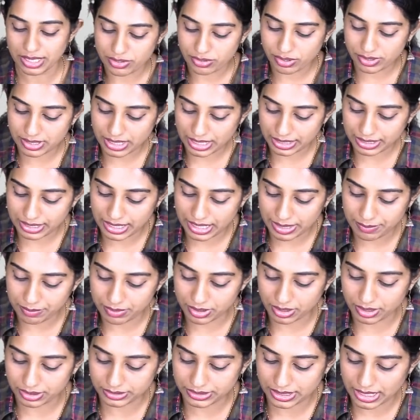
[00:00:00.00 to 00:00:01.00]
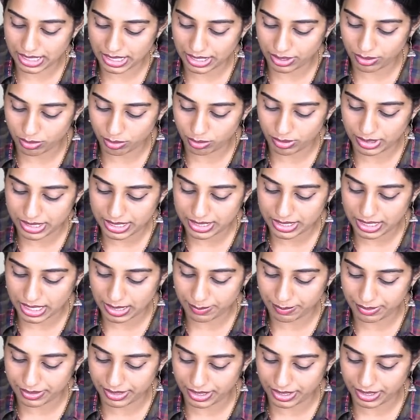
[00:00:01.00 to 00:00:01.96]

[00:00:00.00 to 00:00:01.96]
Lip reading: So that time Earth had only carbon